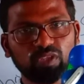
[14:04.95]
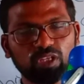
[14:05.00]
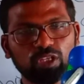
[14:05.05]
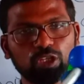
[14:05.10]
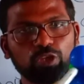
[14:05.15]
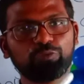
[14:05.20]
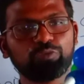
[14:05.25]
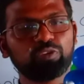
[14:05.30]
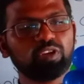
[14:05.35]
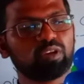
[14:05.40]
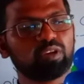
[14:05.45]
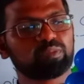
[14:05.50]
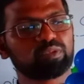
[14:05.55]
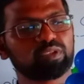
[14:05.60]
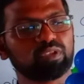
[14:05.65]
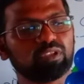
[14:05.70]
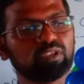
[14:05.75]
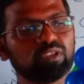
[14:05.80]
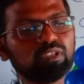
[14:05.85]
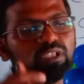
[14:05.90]
If you
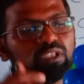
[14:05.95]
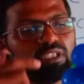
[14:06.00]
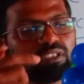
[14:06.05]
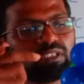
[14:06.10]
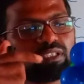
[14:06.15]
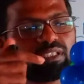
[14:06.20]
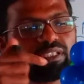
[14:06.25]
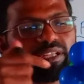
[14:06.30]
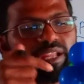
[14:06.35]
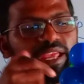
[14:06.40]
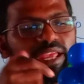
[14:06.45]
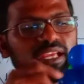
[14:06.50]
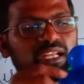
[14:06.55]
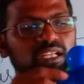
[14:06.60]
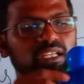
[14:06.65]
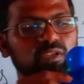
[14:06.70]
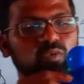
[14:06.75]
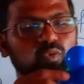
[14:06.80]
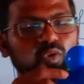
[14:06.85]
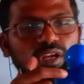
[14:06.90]
observe the
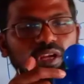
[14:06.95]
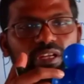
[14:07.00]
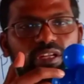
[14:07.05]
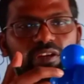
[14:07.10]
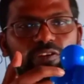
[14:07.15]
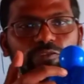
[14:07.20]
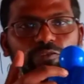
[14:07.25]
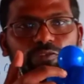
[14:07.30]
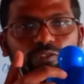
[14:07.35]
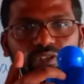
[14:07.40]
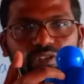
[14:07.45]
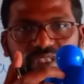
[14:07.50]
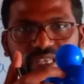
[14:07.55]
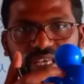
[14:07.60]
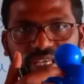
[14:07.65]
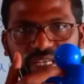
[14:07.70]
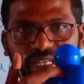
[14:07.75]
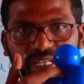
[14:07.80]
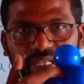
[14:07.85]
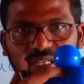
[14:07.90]
triangular void of
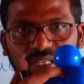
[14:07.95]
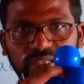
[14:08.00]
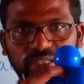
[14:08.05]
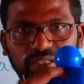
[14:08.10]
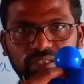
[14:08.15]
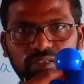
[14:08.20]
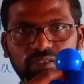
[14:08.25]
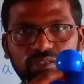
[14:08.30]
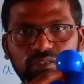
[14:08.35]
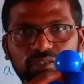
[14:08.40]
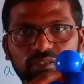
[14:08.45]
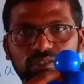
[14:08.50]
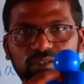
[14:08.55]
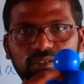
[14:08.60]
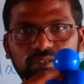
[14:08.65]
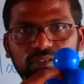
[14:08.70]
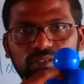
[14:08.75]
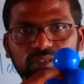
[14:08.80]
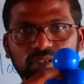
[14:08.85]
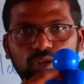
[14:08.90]
second layer
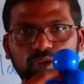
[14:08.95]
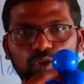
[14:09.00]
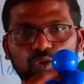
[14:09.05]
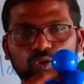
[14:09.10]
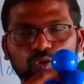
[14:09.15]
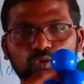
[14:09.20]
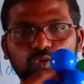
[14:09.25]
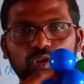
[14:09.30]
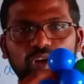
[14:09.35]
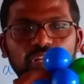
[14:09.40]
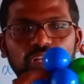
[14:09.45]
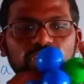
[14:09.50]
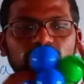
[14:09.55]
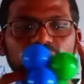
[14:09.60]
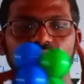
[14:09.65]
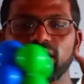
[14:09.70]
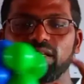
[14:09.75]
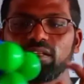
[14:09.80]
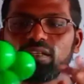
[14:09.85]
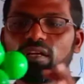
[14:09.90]

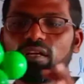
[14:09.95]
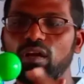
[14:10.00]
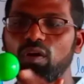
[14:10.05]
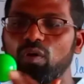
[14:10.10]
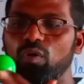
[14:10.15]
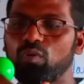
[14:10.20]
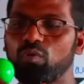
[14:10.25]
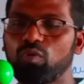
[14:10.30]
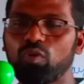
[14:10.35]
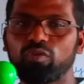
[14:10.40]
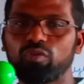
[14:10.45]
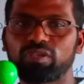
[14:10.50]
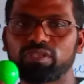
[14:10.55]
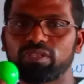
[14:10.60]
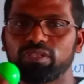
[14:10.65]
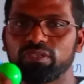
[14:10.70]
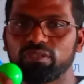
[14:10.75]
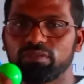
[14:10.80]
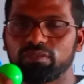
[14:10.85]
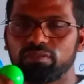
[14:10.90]
falling over
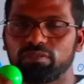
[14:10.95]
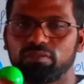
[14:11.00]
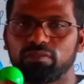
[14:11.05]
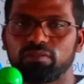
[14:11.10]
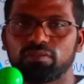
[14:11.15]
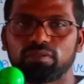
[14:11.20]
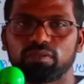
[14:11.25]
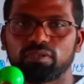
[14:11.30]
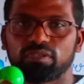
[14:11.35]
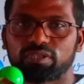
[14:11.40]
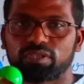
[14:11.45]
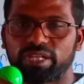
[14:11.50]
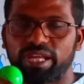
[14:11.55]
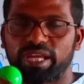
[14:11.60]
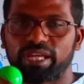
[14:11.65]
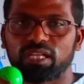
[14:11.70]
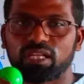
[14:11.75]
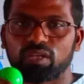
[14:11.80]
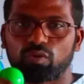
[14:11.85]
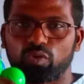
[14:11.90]
the
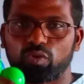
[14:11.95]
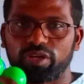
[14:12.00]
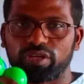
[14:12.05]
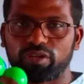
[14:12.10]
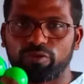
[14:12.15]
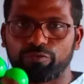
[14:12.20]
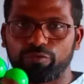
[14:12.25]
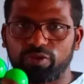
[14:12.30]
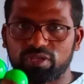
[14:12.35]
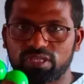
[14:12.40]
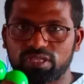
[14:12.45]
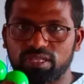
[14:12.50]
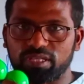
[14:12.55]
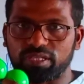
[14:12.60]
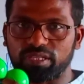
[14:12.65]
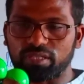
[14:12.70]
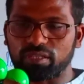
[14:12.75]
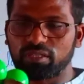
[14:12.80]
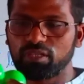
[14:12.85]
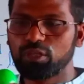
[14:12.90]
triangular void of first
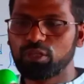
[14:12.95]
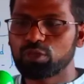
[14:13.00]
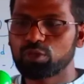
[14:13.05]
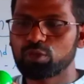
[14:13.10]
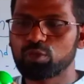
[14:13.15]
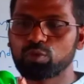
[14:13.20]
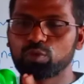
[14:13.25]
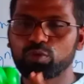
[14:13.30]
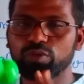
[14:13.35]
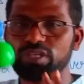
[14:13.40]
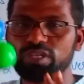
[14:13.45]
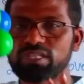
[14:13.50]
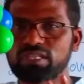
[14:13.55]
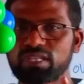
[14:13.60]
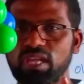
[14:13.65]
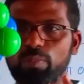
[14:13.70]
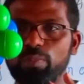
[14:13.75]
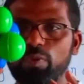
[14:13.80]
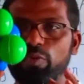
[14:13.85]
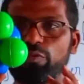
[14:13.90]
layer, due to this
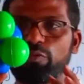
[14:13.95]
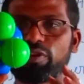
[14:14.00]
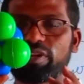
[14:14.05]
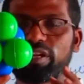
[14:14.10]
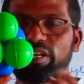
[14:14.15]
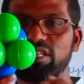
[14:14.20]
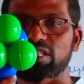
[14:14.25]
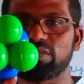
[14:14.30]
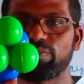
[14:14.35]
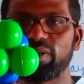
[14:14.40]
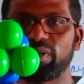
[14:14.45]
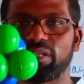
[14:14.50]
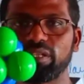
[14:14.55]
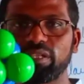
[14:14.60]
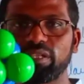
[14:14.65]
type of arrangement,